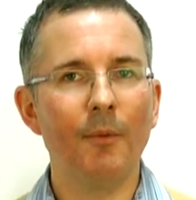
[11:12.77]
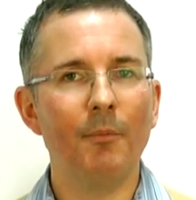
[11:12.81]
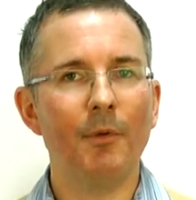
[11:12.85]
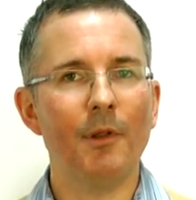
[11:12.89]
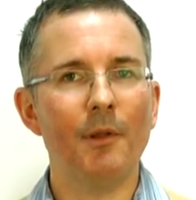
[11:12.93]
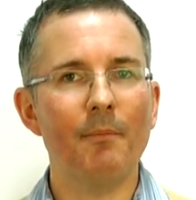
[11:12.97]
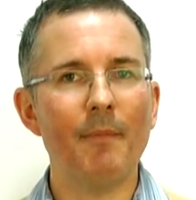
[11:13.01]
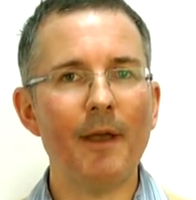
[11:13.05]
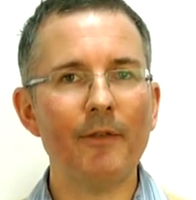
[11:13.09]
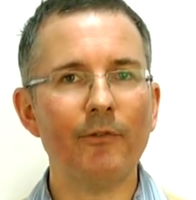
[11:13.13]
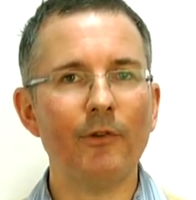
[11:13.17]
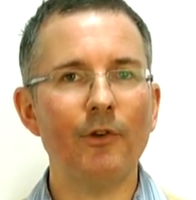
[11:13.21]

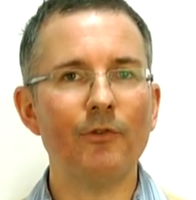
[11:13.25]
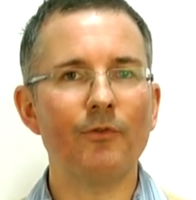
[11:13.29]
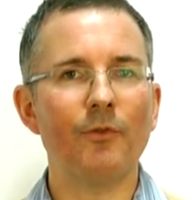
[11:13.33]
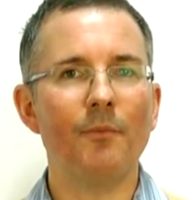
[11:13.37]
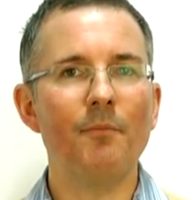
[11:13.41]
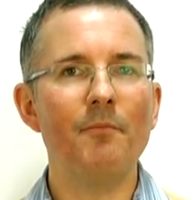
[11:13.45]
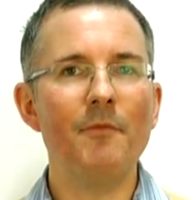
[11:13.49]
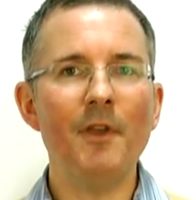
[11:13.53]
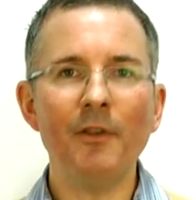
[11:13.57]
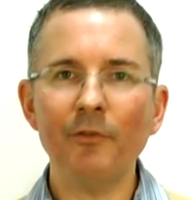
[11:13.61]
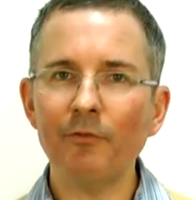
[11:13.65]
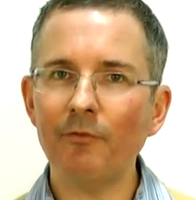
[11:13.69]
but the message
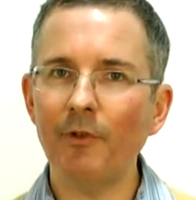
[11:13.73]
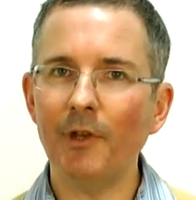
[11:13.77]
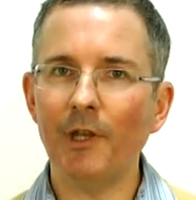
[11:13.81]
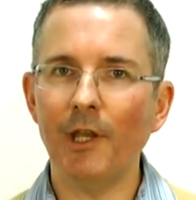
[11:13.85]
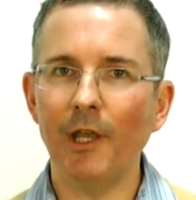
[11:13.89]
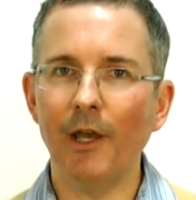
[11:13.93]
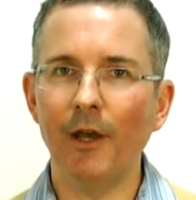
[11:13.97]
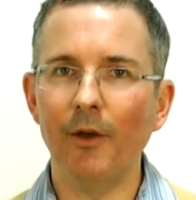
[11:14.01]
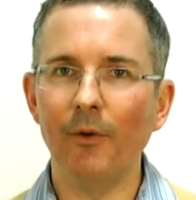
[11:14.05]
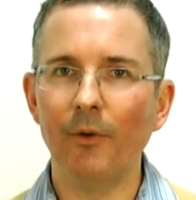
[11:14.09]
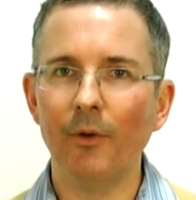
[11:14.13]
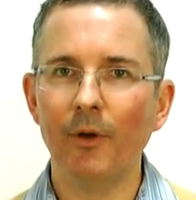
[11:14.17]
from this
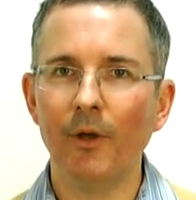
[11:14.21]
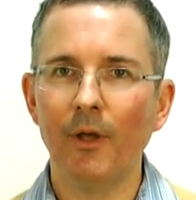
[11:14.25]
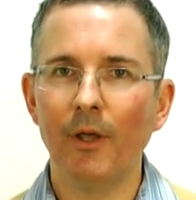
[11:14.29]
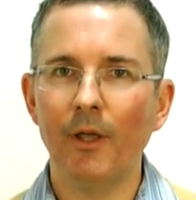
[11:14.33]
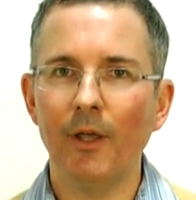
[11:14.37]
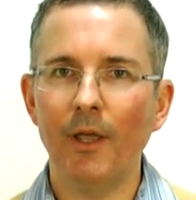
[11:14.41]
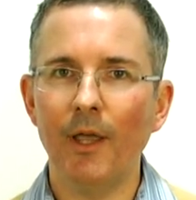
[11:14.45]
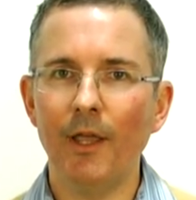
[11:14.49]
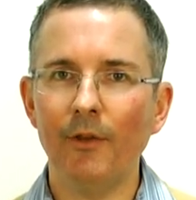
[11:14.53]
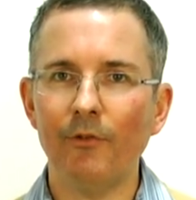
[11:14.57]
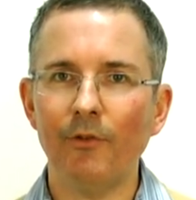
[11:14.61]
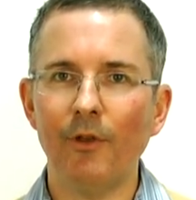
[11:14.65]
video
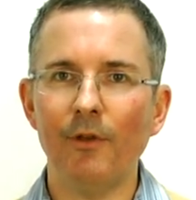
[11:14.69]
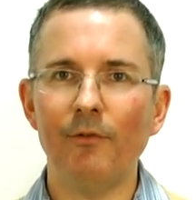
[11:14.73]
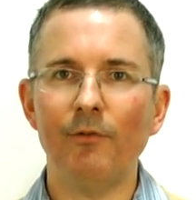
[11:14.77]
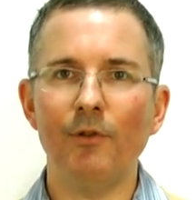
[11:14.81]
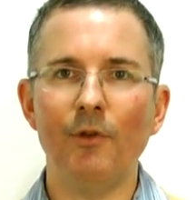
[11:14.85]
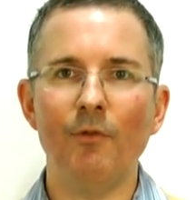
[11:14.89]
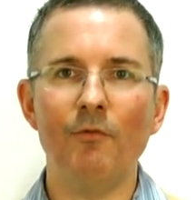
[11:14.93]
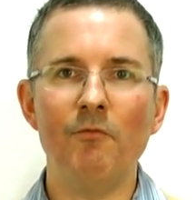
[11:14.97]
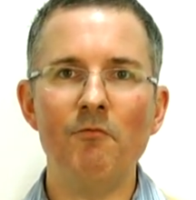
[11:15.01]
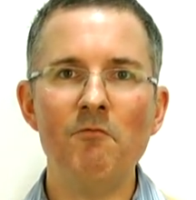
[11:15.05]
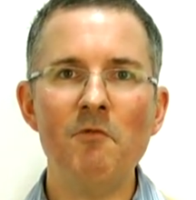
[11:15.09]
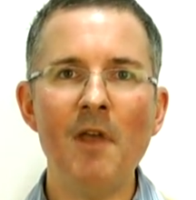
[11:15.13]
is if
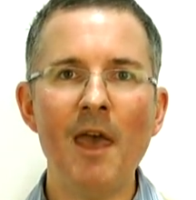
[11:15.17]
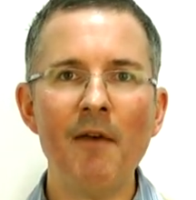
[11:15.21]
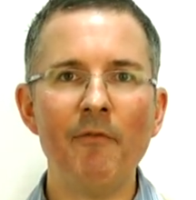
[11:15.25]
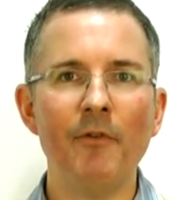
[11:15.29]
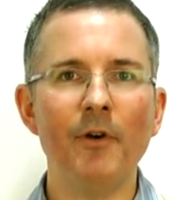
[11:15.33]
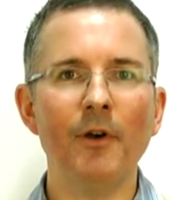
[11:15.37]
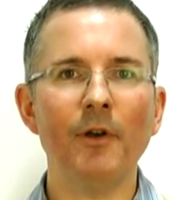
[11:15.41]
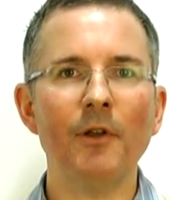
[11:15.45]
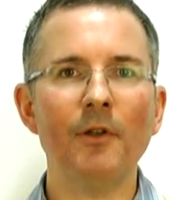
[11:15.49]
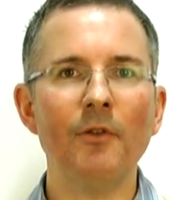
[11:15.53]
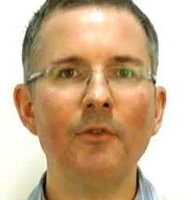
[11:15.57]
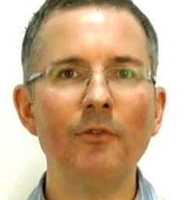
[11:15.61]
you've
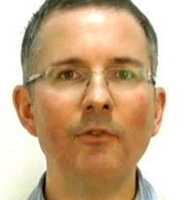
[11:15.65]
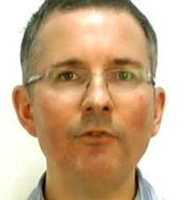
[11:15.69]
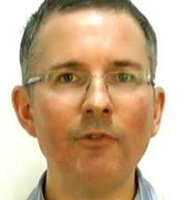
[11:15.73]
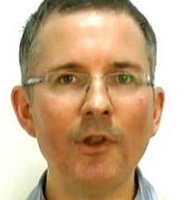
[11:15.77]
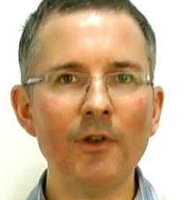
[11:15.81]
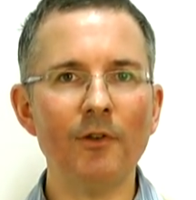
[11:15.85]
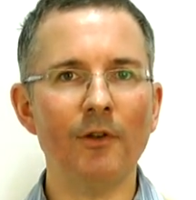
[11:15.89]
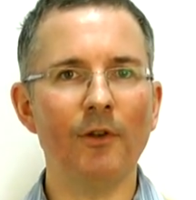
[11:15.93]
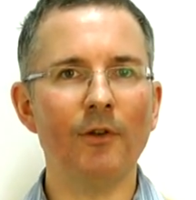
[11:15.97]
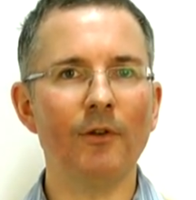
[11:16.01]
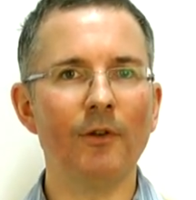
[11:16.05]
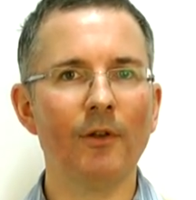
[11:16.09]
never
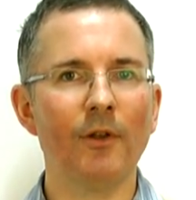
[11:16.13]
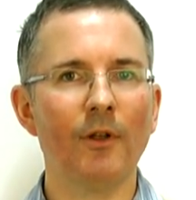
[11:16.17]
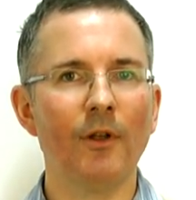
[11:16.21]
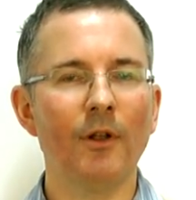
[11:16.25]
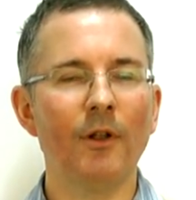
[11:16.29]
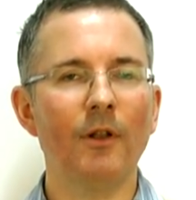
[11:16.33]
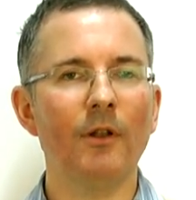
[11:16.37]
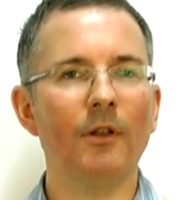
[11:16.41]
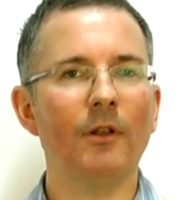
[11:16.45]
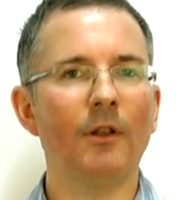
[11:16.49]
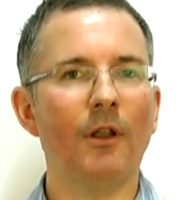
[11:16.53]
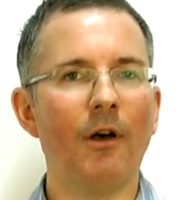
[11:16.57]
considered
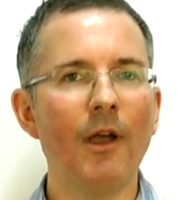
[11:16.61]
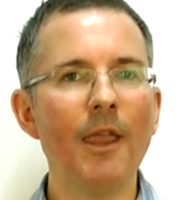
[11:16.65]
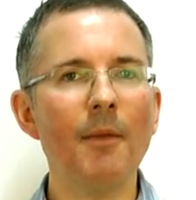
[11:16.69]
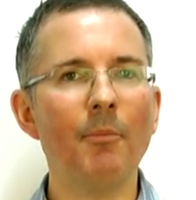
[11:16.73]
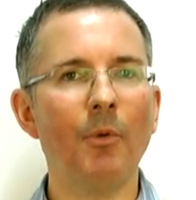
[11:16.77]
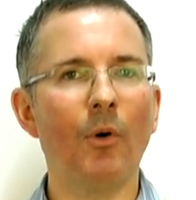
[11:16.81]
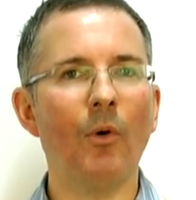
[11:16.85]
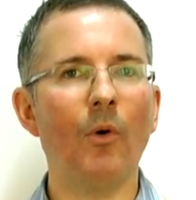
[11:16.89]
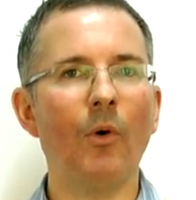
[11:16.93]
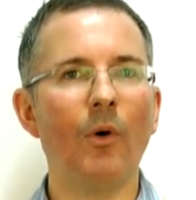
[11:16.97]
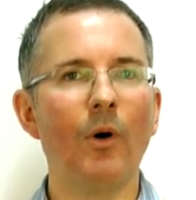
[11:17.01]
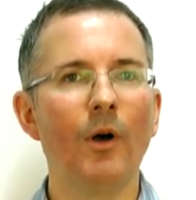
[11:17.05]

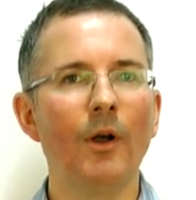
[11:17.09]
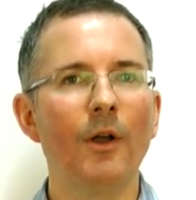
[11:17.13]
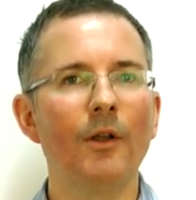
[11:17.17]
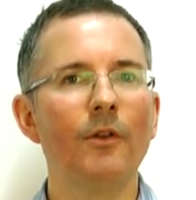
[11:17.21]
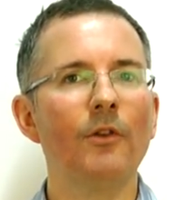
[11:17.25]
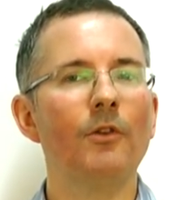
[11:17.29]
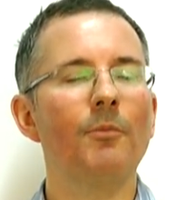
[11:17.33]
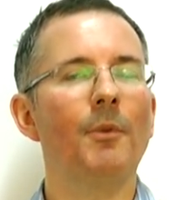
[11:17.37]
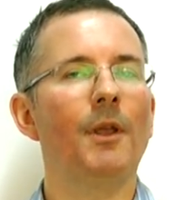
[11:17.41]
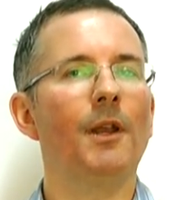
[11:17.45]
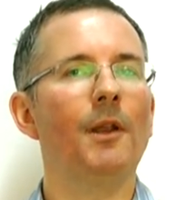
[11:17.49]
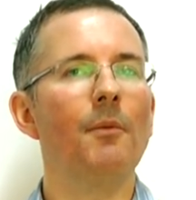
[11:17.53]
LIBOR
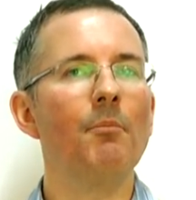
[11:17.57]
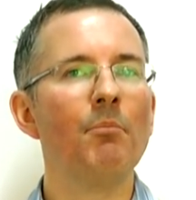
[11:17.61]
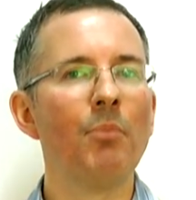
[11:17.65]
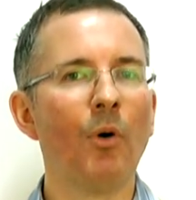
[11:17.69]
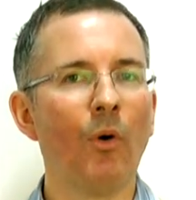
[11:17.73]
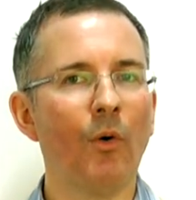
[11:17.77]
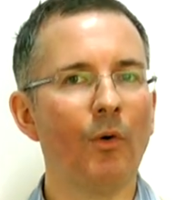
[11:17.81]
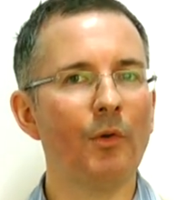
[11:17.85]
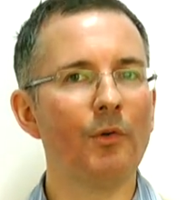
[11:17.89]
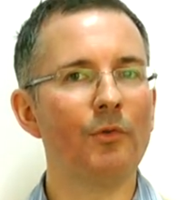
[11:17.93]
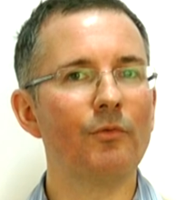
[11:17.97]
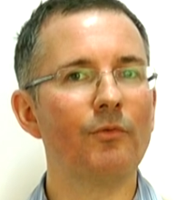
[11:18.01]
to be an
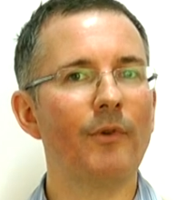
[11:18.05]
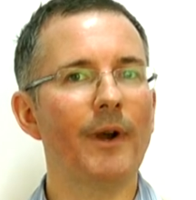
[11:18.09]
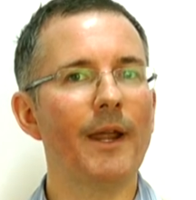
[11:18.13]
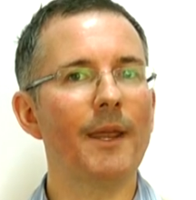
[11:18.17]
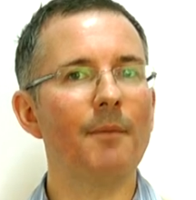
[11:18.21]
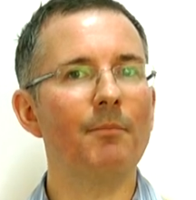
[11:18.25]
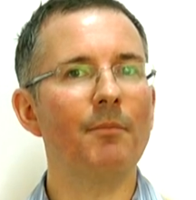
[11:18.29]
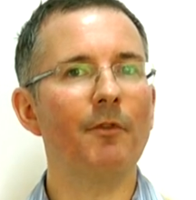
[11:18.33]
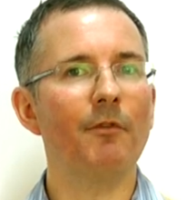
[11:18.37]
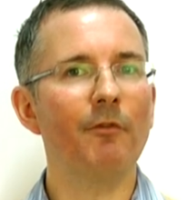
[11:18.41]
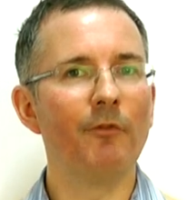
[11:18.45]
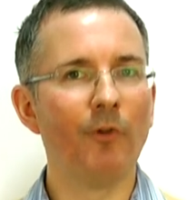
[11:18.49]
important
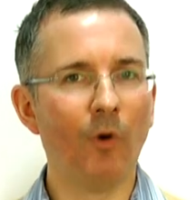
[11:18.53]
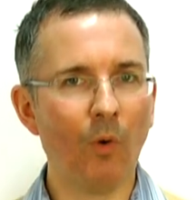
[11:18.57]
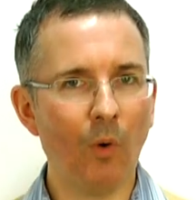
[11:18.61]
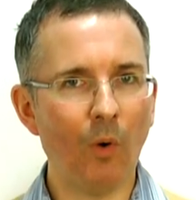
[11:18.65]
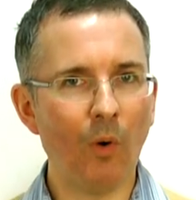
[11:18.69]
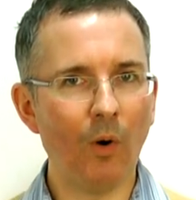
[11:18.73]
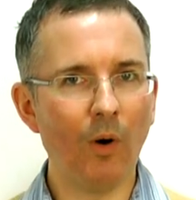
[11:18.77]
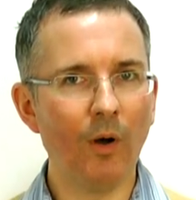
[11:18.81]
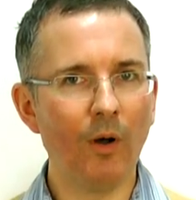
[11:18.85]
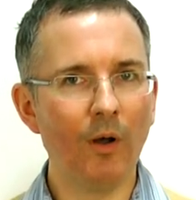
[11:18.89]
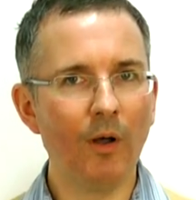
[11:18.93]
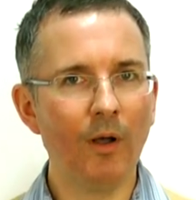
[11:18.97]
rate
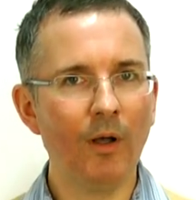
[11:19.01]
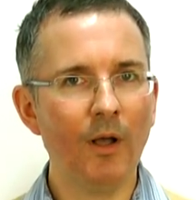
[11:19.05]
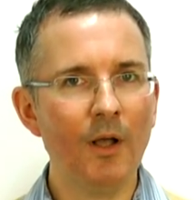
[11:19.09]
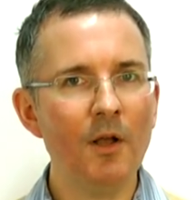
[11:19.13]
before,